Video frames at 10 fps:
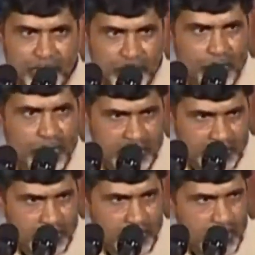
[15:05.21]
So it
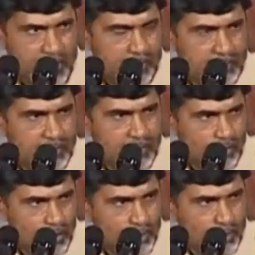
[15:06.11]
is in our hands,
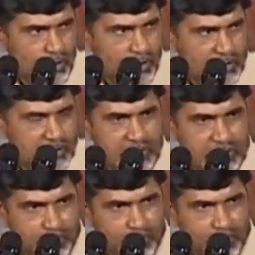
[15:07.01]
our politicians,